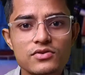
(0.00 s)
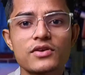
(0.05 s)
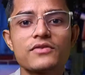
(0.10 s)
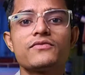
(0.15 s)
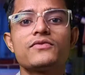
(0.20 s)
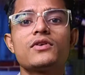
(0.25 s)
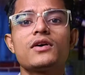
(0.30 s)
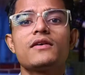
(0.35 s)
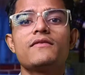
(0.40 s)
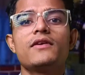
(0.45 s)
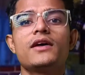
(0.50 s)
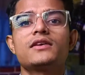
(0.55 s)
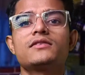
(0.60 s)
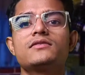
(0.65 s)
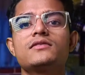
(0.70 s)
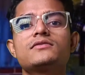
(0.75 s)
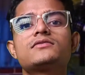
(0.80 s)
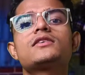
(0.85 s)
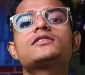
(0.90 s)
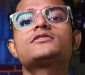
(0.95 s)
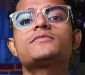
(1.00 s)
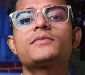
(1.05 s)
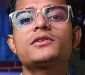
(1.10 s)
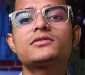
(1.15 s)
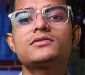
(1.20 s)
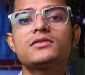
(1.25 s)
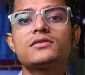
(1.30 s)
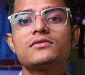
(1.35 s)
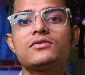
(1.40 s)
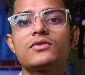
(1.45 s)
if you have like this
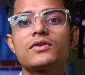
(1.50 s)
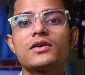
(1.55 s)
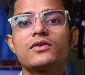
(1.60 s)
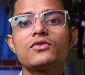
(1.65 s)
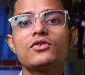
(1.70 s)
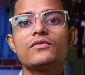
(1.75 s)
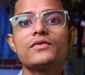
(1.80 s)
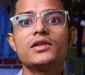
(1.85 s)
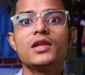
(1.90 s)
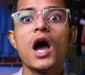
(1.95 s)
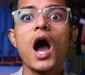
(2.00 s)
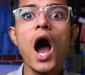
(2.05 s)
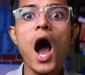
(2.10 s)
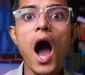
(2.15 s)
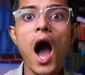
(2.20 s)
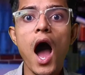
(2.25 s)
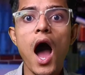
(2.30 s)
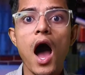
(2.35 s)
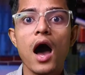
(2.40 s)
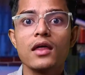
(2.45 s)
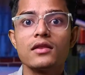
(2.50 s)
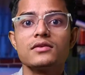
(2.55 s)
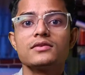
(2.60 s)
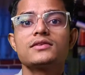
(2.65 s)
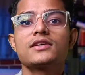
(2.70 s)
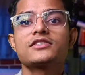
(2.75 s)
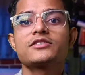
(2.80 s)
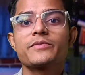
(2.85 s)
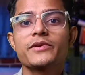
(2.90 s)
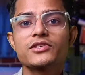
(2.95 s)
expression, you can go with this
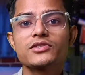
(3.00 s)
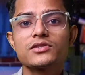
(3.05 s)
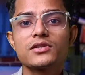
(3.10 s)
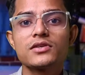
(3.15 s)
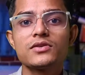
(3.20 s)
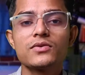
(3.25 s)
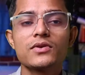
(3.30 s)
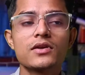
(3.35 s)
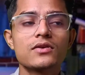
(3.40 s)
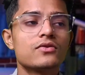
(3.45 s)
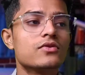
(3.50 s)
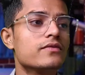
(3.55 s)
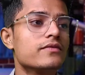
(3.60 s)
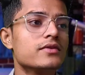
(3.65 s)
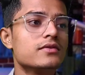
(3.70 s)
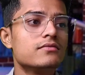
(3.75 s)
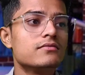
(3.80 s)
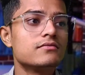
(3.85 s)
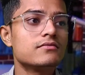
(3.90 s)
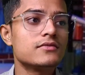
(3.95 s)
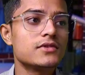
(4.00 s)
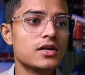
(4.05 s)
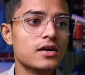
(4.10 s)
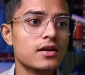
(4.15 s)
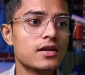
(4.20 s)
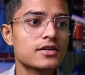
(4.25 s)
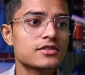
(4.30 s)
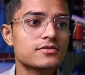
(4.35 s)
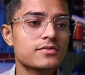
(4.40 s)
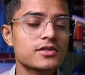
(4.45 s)
expression, you can go with dull
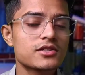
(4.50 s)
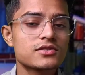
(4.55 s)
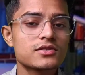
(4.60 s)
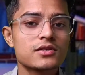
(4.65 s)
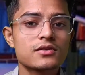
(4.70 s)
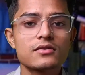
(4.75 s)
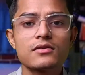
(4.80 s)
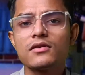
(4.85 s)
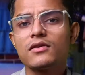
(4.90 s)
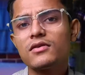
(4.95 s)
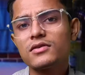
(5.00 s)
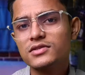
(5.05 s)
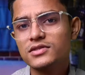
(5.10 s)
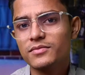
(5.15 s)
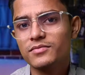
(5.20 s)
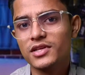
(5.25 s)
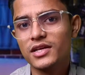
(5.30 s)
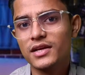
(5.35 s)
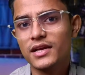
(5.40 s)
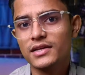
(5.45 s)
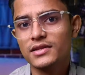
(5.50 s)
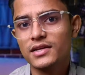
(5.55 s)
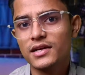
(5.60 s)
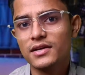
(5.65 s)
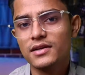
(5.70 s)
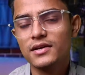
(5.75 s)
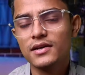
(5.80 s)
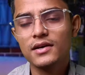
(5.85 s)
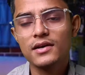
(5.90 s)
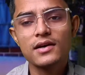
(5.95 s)
expression or something like that.
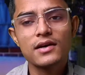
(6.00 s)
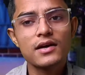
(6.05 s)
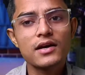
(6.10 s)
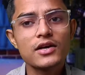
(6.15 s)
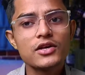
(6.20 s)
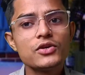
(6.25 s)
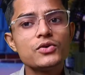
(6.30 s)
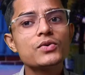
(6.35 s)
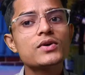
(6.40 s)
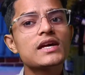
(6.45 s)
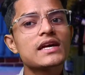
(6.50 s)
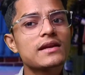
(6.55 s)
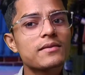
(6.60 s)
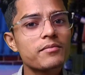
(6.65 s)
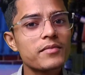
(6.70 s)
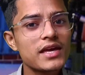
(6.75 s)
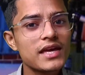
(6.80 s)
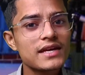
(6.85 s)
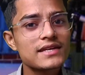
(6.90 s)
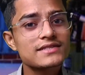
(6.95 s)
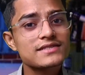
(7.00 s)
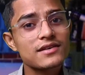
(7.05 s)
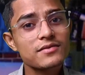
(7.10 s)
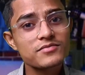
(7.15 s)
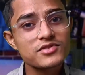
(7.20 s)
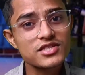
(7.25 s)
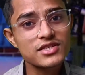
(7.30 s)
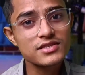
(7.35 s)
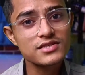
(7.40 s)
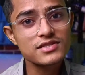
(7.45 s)
You can make some
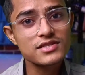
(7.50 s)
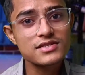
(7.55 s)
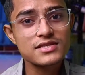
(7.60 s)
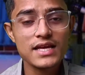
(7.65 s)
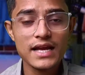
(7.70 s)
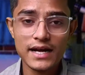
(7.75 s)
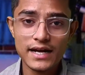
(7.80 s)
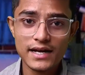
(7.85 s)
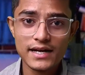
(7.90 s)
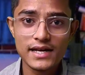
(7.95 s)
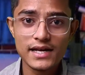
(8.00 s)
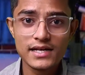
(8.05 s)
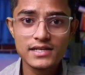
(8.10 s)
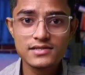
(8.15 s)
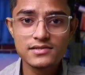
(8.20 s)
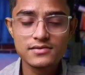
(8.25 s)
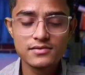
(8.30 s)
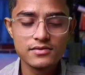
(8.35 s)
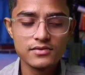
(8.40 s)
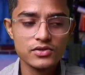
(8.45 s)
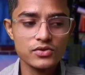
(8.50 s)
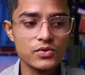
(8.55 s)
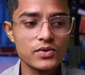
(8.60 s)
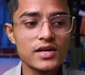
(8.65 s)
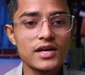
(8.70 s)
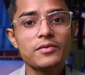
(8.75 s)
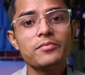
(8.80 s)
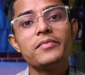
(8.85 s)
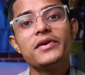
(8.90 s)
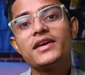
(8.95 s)
changes in text, you
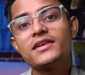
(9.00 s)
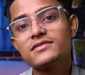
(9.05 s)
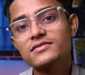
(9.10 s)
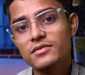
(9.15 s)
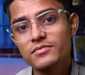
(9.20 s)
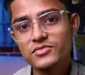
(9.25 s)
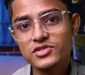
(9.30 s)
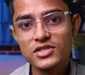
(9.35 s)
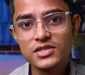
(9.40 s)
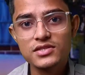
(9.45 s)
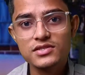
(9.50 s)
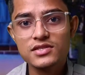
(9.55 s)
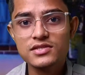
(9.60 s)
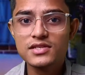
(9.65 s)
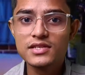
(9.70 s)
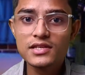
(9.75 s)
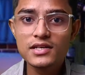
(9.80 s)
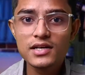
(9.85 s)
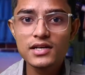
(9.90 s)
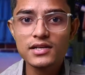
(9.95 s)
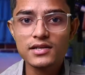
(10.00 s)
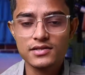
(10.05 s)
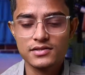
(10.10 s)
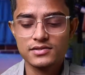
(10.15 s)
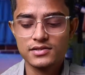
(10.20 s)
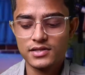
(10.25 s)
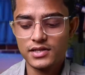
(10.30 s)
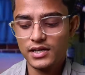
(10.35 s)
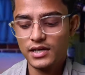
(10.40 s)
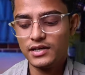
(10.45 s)
can make some changes in color,
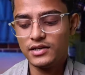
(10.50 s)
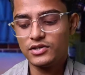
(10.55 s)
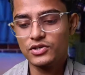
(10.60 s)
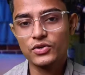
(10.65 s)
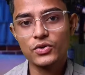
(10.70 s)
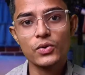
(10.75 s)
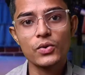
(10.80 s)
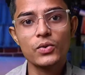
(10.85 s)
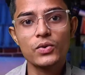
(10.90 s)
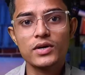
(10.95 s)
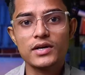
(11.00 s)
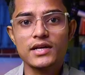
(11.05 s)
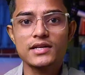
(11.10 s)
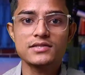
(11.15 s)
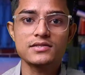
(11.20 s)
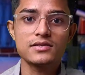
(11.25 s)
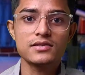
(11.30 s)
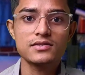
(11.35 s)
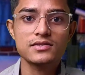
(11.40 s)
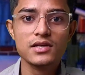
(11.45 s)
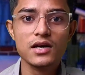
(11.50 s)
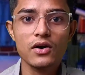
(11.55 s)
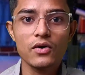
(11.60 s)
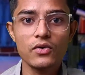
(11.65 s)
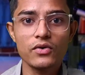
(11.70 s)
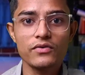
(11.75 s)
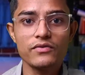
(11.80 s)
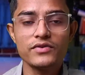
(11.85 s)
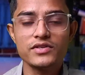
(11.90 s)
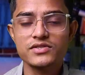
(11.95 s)
and go test this
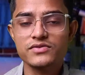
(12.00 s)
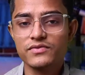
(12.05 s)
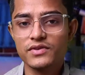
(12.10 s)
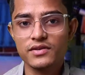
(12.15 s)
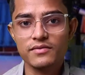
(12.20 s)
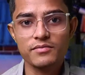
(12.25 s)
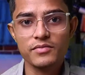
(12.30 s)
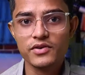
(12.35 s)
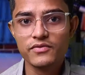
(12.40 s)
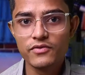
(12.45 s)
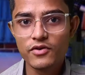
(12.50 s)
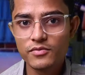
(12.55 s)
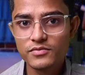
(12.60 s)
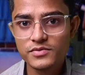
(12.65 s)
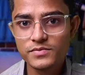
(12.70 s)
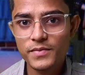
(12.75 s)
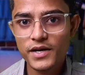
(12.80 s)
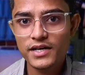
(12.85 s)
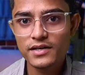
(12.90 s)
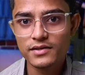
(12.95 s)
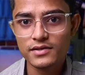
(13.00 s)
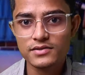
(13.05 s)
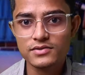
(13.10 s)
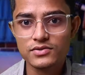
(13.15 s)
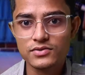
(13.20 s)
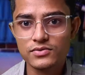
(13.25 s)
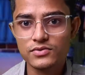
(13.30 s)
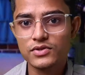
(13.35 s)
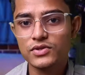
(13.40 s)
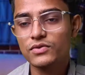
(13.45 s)
out, which one performs better.
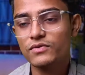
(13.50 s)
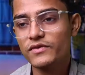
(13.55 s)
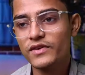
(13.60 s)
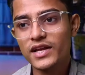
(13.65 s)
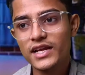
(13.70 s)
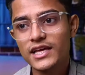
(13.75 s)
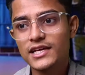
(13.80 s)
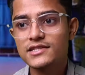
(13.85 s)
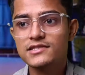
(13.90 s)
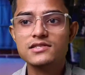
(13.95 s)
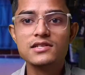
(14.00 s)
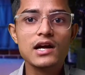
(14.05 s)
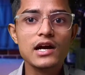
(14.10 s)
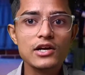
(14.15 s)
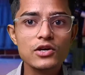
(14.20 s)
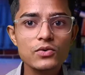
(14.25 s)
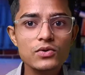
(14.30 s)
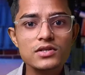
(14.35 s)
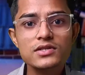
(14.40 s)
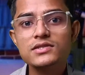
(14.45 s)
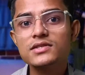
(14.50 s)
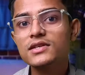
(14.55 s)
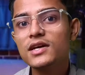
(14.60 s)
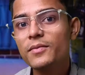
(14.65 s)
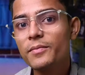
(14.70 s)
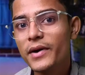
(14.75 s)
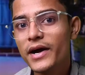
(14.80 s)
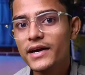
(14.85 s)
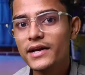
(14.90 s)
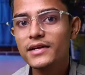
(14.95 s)
So you will start noticing a
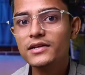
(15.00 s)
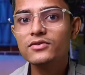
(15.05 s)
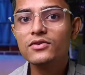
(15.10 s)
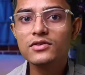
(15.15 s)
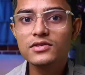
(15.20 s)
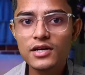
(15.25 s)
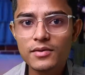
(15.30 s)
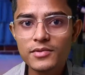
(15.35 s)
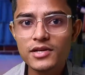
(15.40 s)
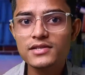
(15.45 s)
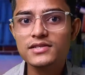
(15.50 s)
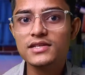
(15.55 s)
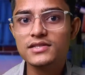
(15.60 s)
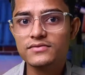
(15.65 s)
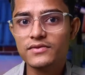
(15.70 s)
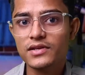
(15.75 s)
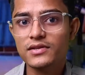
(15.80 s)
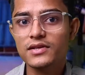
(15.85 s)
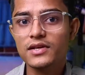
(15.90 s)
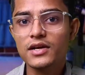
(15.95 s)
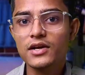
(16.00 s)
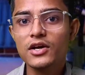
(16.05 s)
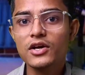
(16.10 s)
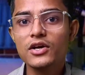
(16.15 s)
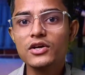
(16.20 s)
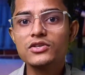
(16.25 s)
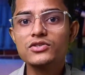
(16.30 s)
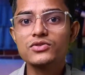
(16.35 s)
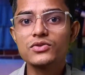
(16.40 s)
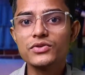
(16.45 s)
pattern in your thumbnails as well.
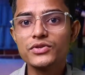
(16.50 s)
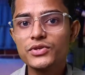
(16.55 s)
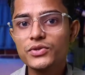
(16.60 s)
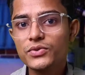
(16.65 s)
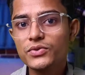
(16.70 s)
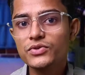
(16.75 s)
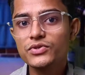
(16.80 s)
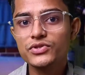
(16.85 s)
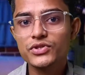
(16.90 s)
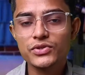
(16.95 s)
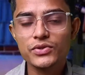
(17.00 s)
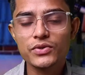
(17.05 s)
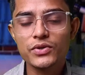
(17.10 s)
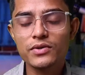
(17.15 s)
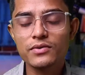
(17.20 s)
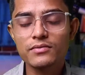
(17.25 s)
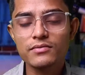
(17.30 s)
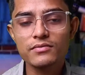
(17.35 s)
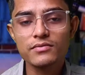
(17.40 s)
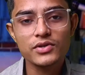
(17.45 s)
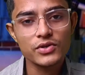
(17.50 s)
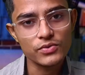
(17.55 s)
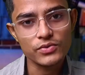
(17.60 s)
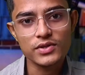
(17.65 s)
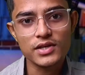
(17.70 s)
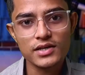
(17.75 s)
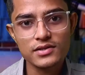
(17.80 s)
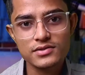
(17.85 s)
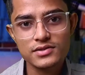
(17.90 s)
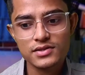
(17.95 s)
So you should do
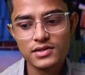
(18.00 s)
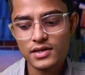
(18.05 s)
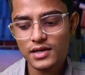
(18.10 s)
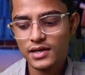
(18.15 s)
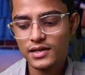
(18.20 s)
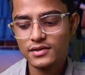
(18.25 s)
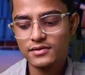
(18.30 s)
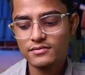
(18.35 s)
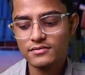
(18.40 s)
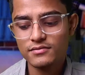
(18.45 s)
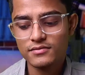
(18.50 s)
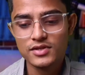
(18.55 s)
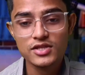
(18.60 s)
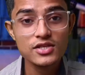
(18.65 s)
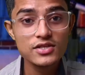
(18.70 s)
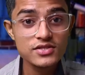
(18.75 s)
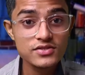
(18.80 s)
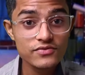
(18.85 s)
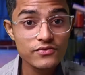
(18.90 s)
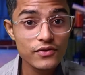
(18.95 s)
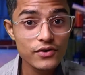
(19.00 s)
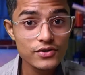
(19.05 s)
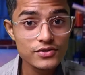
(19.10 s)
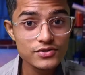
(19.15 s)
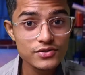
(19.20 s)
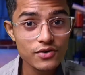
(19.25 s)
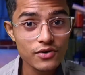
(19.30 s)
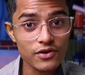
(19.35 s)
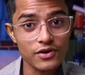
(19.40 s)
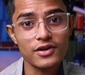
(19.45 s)
this. And this was
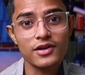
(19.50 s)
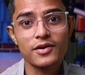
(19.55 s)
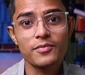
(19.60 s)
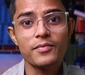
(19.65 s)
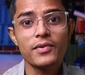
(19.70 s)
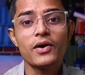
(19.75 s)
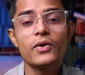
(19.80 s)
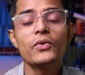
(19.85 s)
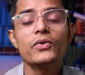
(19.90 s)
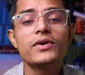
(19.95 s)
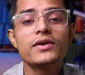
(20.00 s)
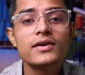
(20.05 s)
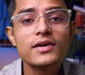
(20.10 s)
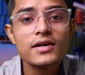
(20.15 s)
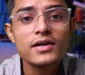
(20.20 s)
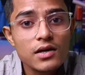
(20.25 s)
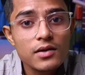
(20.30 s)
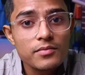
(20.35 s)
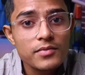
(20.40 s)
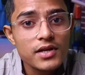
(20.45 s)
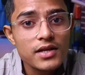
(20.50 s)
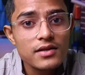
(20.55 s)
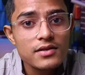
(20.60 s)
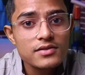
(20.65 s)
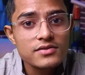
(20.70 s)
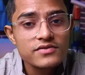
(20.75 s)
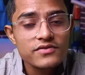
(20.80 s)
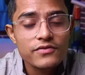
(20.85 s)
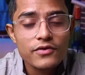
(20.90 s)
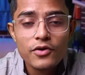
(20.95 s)
all about
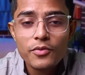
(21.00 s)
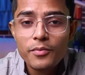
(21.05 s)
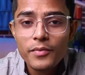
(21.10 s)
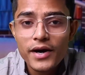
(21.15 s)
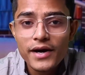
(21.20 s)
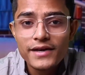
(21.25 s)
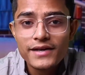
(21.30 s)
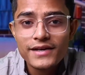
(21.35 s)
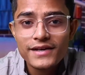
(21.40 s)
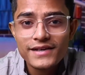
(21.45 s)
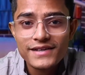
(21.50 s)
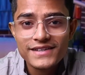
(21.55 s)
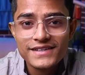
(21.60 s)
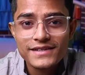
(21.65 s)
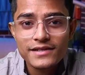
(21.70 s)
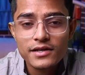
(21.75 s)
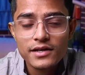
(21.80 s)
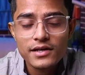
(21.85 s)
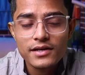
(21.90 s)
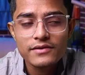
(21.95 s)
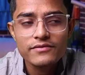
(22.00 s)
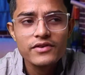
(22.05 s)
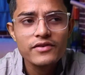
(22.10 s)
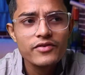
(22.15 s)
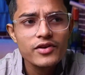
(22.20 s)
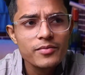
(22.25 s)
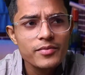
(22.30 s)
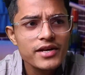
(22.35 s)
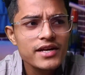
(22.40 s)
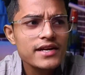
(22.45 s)
thumbnails from my end, and we
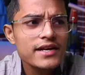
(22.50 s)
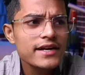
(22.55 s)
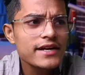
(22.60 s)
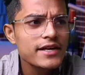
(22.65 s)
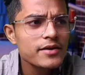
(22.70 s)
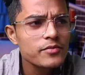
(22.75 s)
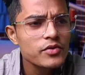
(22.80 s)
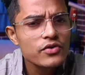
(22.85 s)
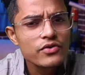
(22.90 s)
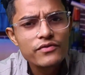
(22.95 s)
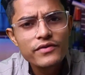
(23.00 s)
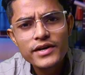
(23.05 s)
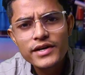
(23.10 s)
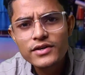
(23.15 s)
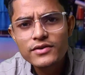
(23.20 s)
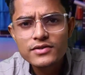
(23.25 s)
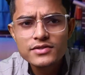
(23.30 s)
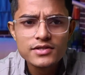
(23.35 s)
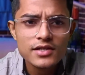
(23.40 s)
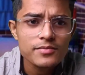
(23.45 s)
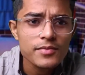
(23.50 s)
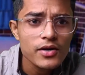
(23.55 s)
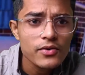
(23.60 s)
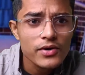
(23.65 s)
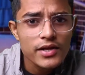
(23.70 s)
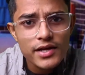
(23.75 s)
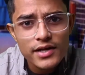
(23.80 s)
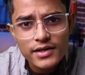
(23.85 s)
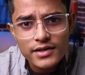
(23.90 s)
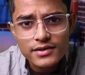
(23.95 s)
will be creating more videos about
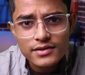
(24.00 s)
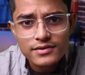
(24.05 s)
it.